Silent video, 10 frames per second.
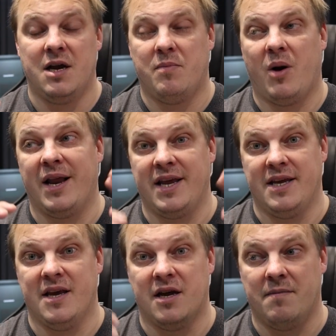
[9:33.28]
by
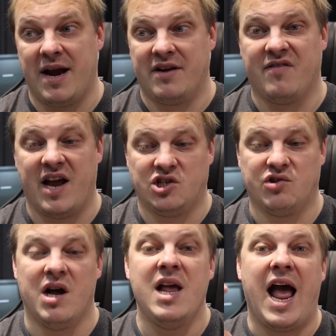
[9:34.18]
the
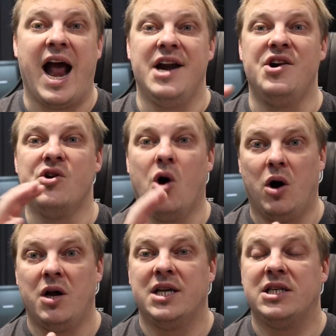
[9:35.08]
manufacturer, and
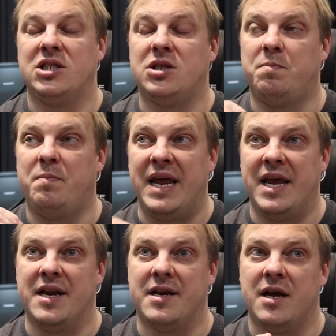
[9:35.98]
not
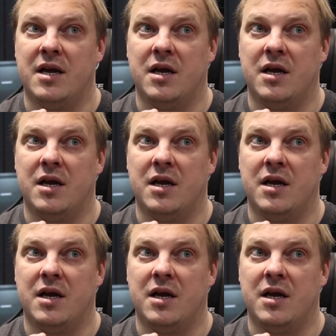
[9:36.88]
being